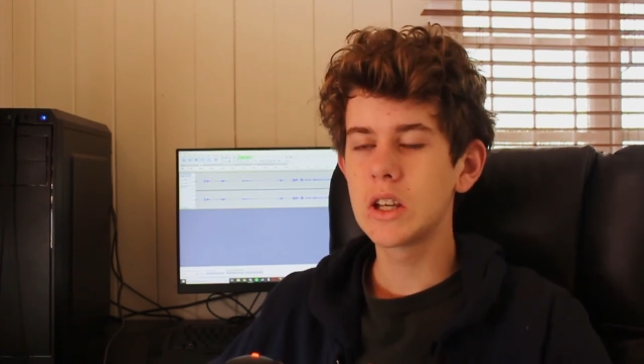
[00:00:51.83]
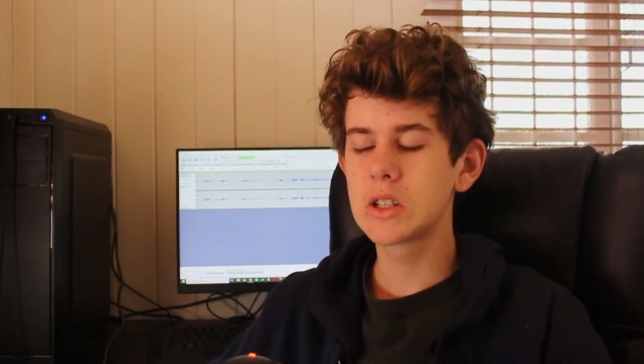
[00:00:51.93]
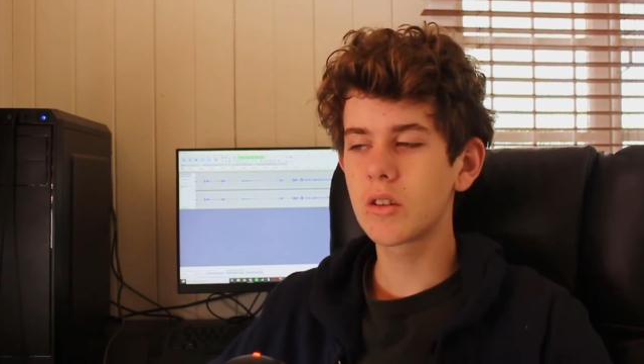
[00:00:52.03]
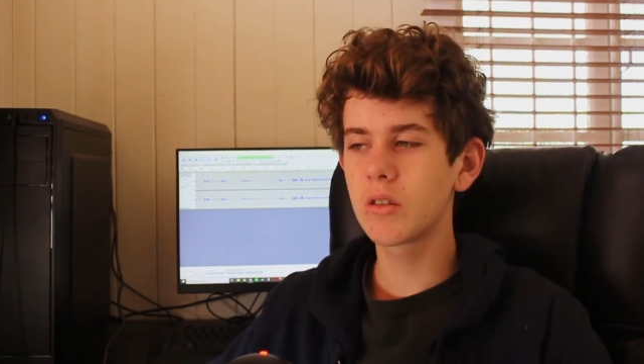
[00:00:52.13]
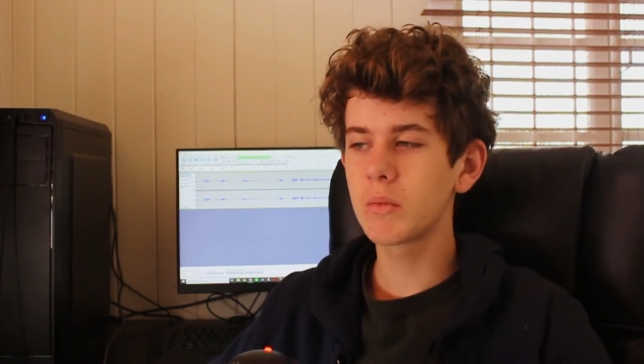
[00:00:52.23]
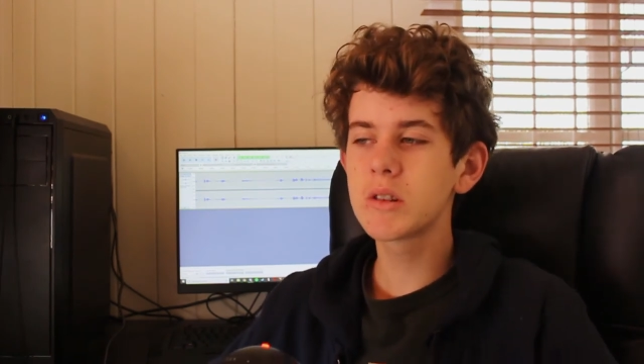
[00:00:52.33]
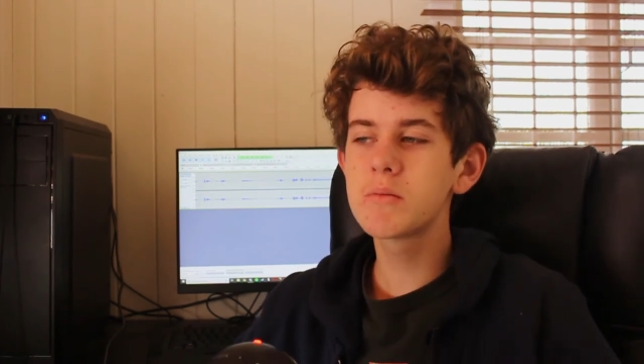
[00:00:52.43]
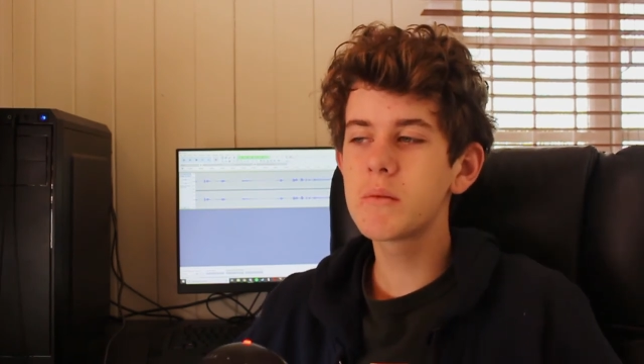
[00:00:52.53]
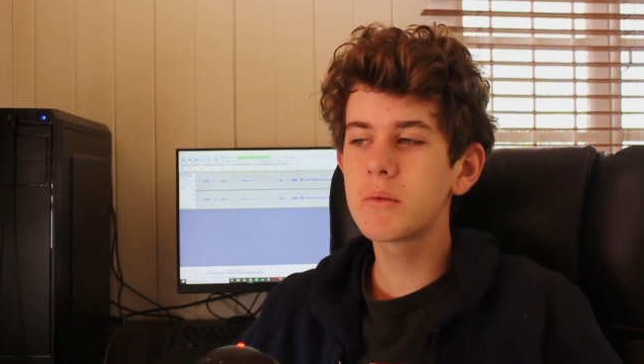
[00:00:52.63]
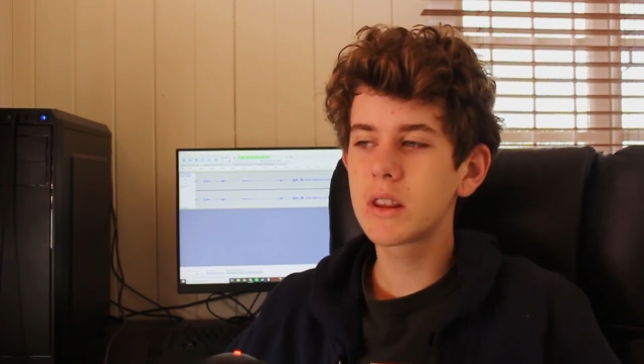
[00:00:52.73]
So
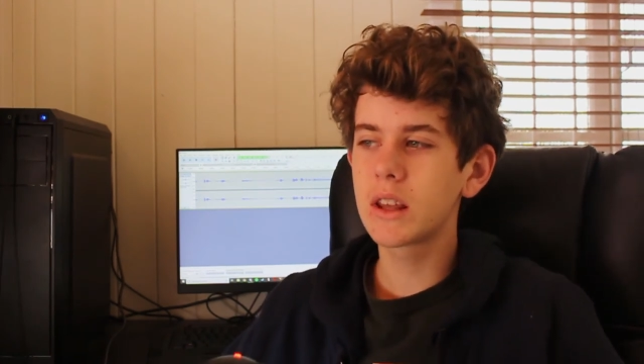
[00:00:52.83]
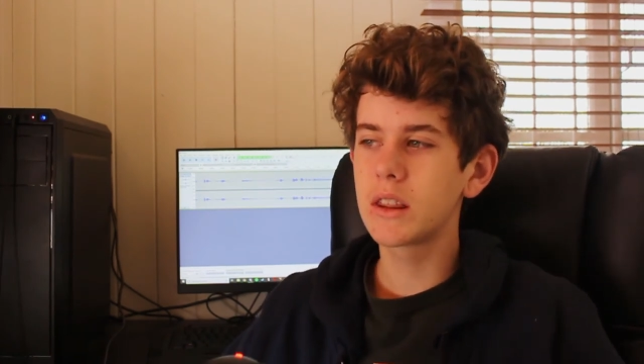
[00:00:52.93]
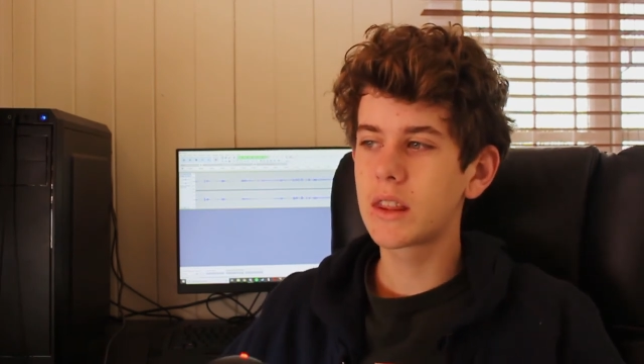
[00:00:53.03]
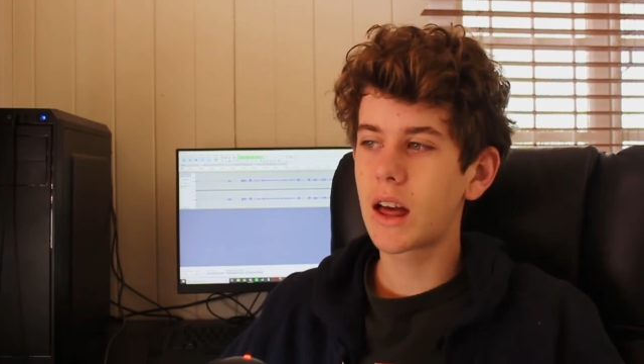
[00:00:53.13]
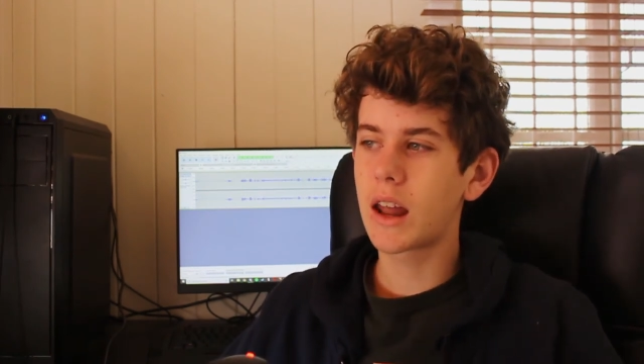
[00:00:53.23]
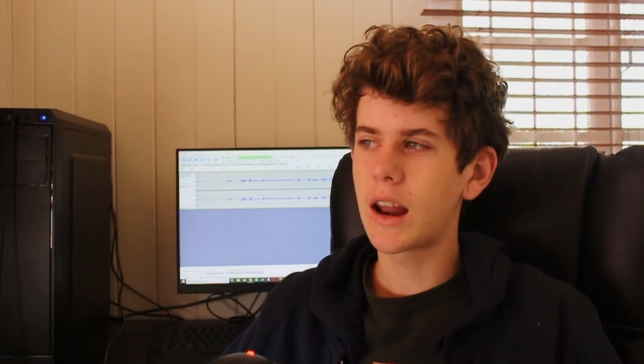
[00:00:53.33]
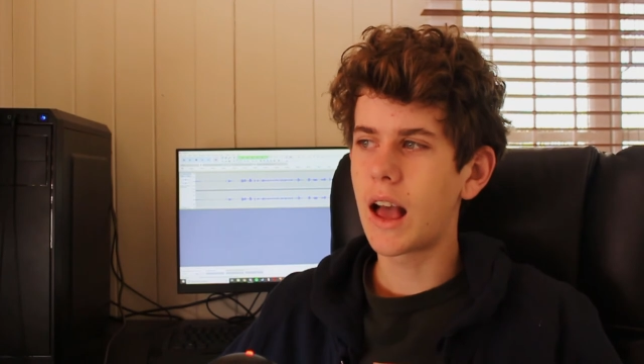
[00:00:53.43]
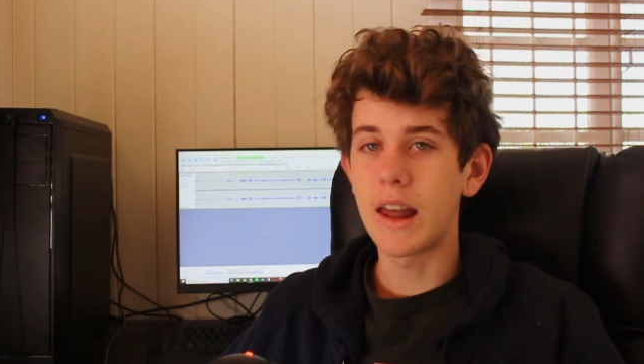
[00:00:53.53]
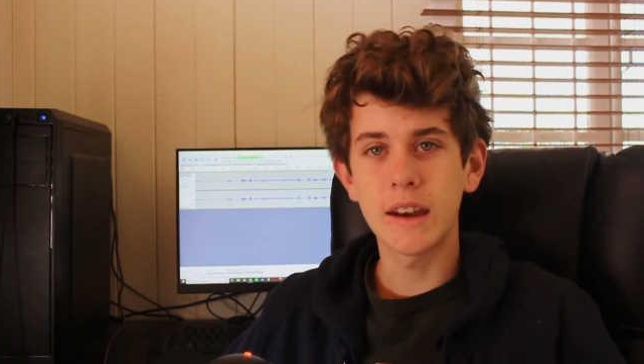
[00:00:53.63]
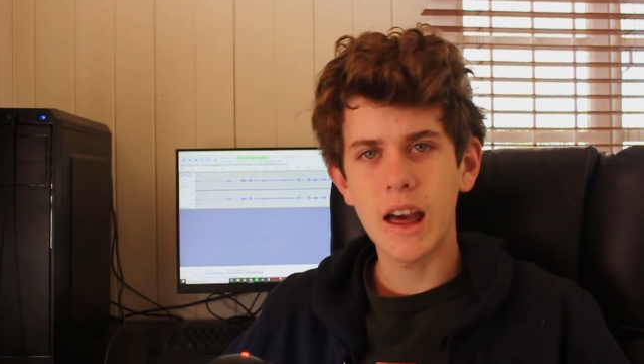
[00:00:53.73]
most people think that
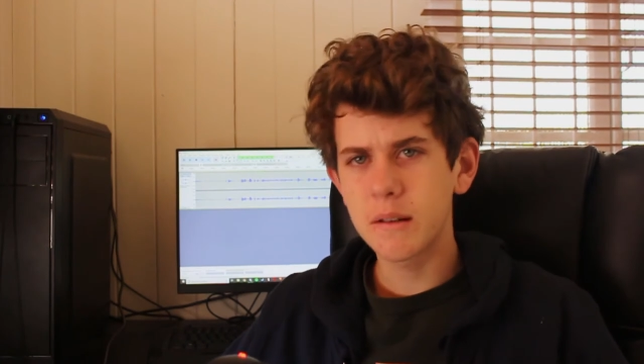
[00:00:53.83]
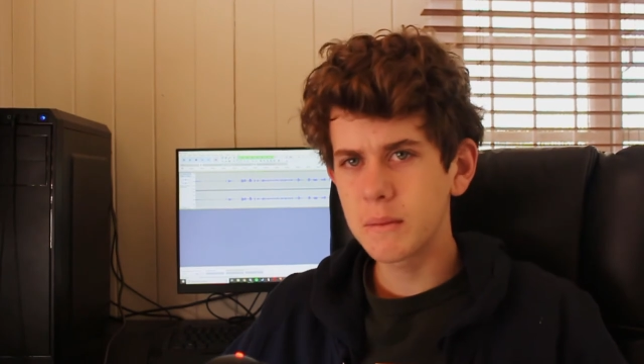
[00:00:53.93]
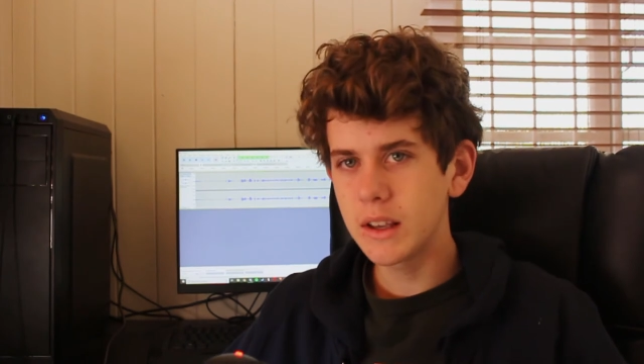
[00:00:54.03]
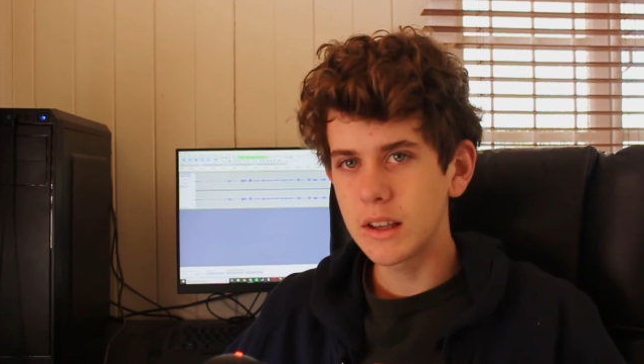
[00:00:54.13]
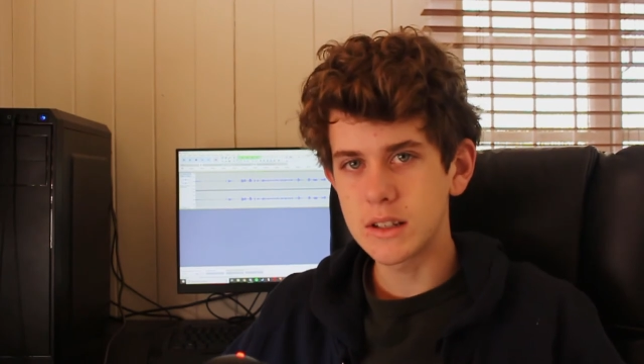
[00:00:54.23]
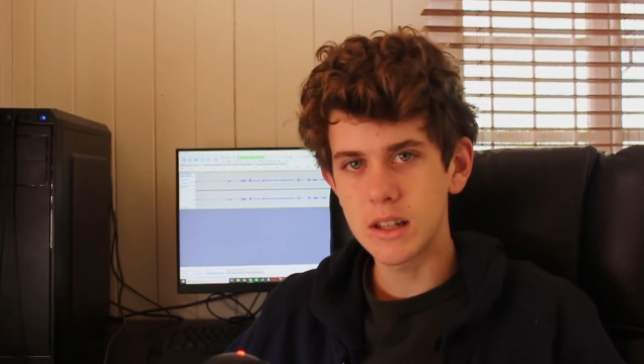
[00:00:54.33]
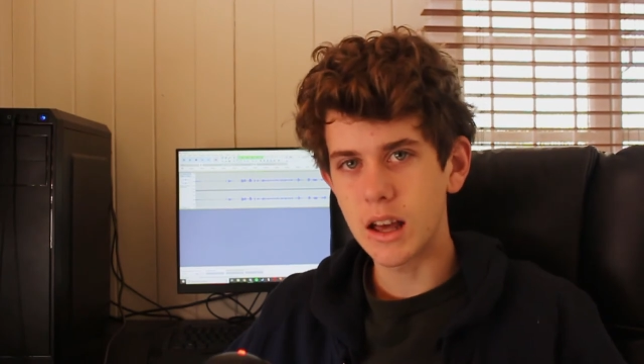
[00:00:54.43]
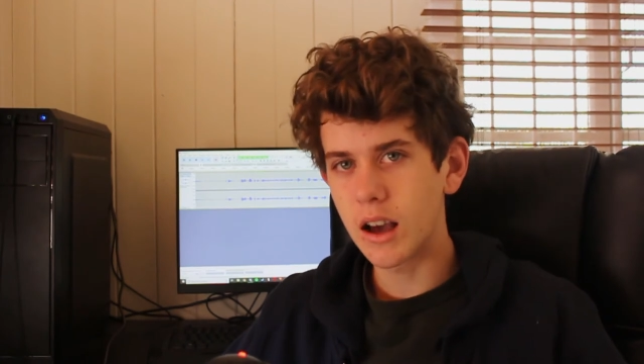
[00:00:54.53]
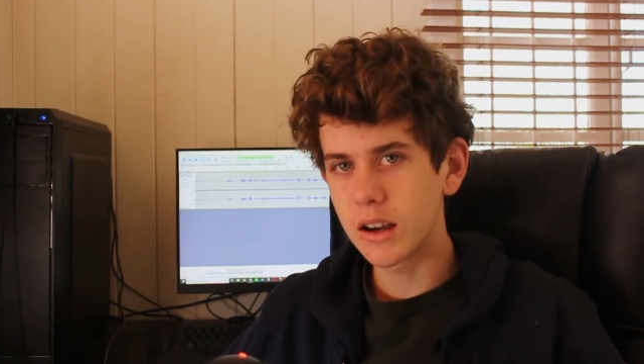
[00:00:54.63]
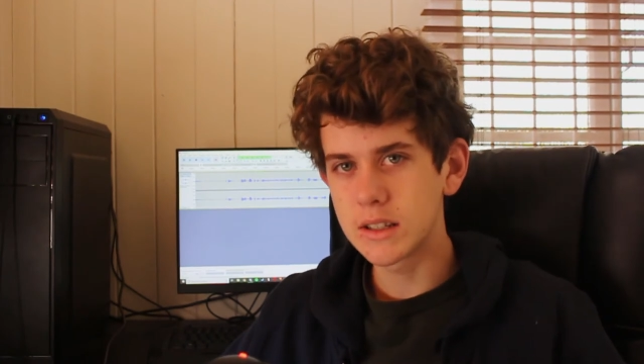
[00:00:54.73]
anatomy is
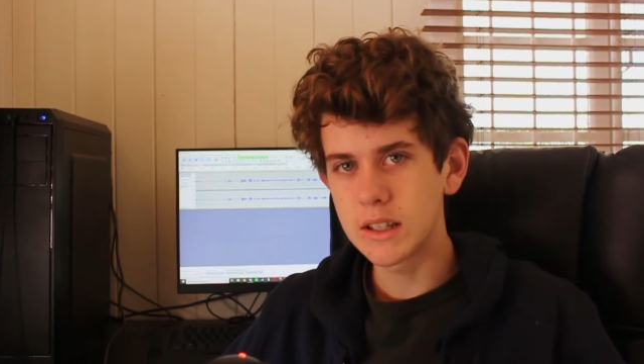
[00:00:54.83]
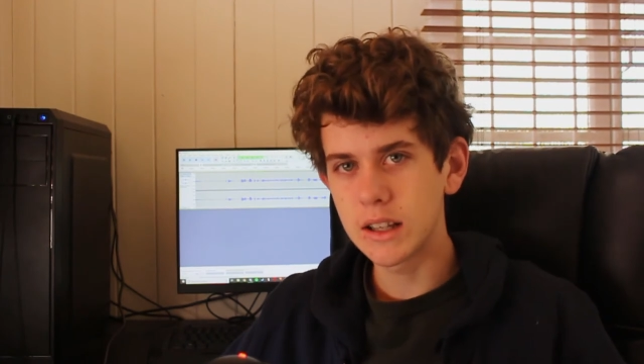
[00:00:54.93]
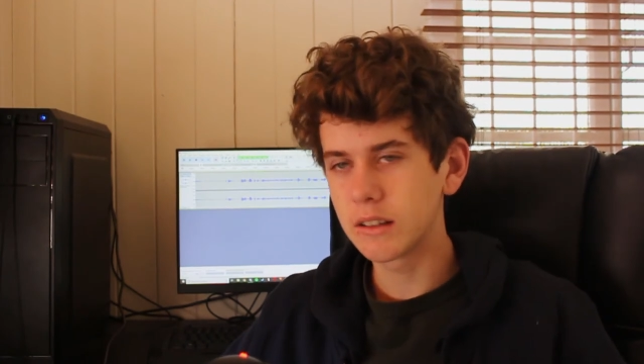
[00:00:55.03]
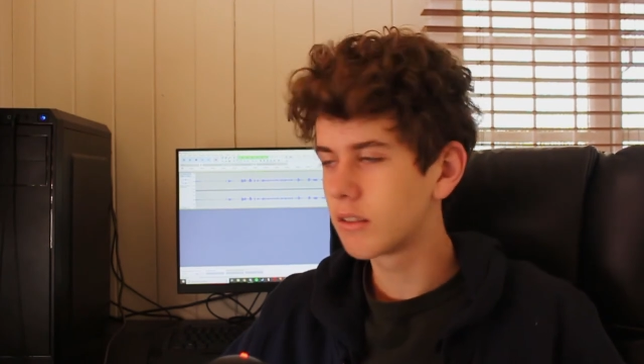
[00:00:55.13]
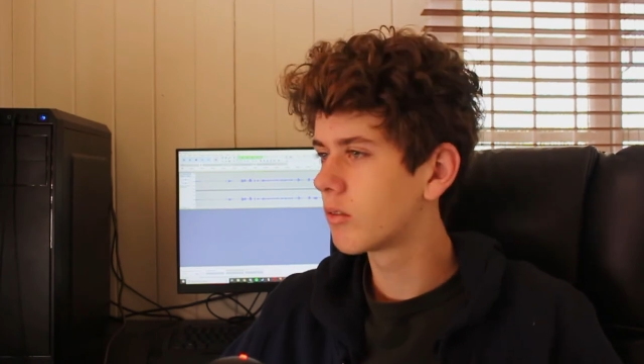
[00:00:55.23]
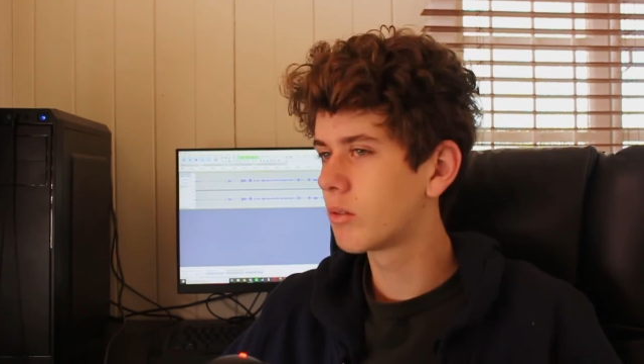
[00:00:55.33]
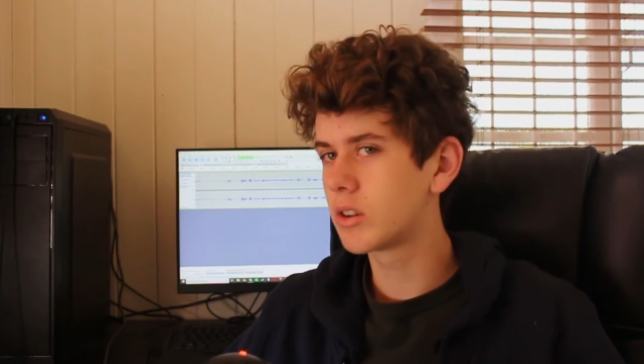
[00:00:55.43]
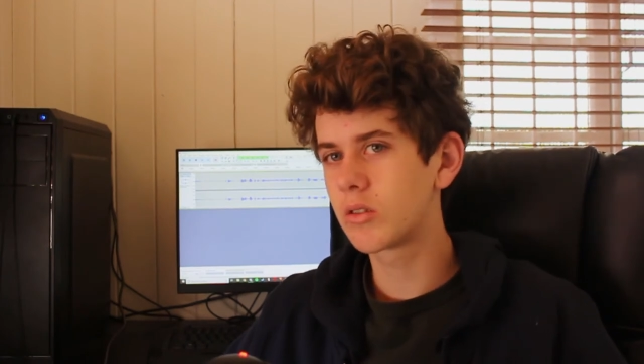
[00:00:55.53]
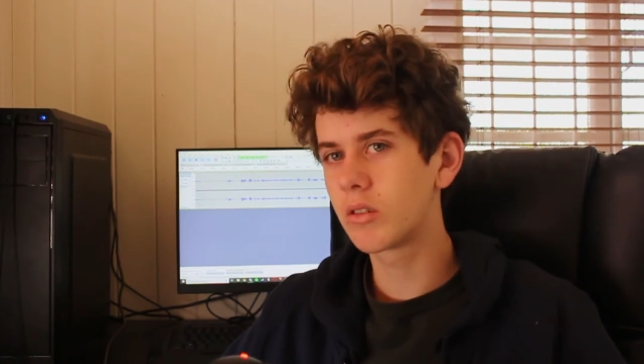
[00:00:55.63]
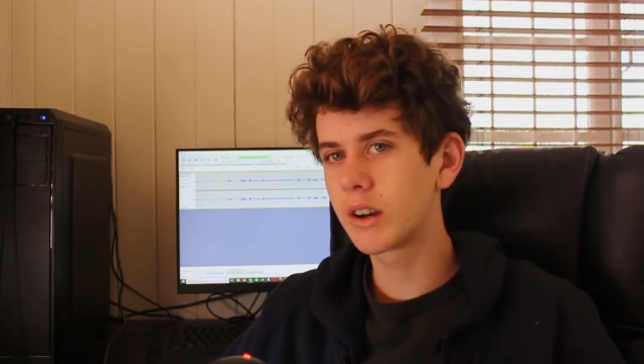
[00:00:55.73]
the hardest thing
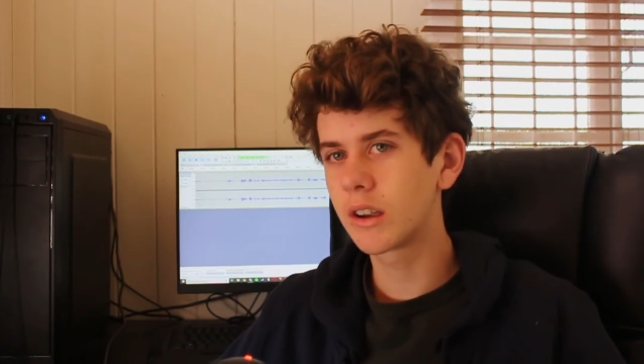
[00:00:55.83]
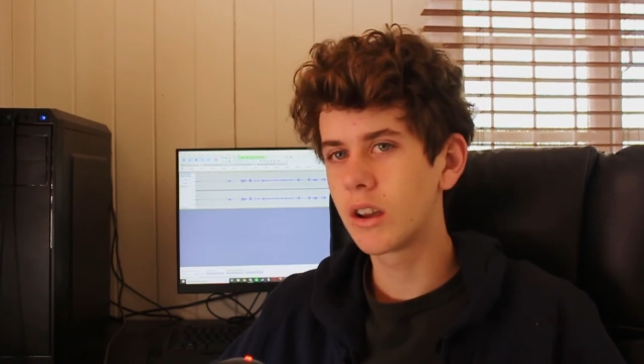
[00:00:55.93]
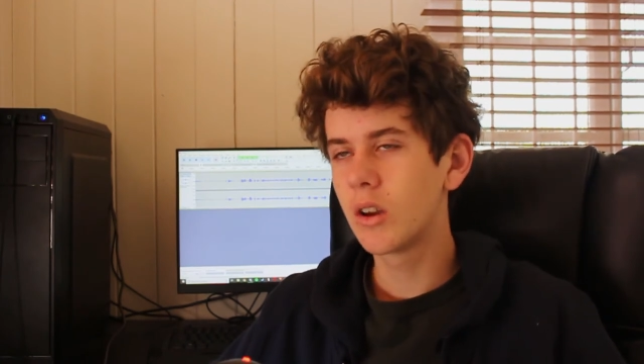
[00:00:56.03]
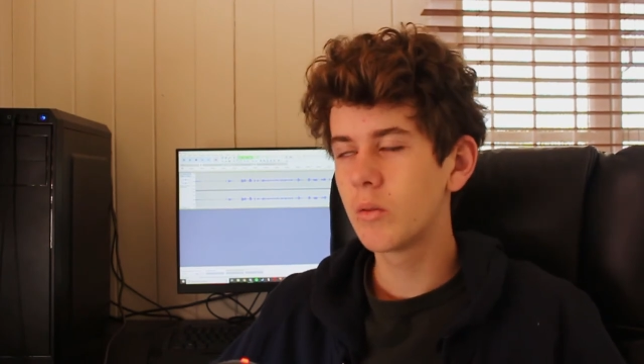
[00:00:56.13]
when drawing,